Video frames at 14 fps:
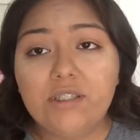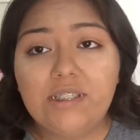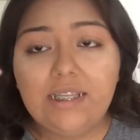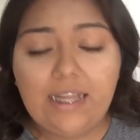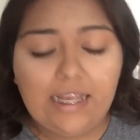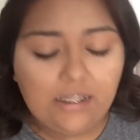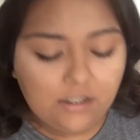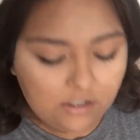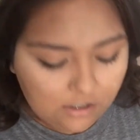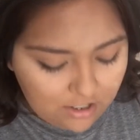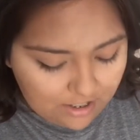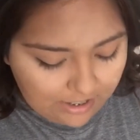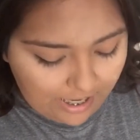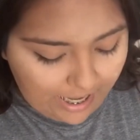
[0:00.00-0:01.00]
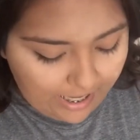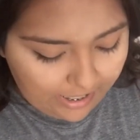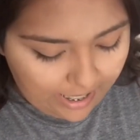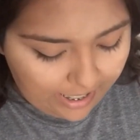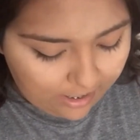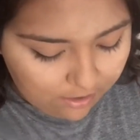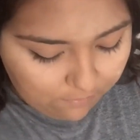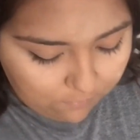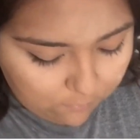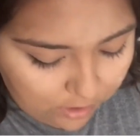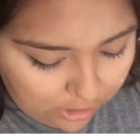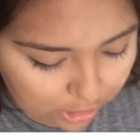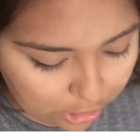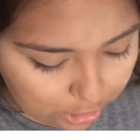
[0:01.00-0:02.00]
today's look, I kind of
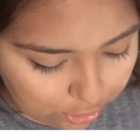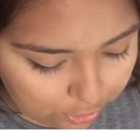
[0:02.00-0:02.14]
wanted to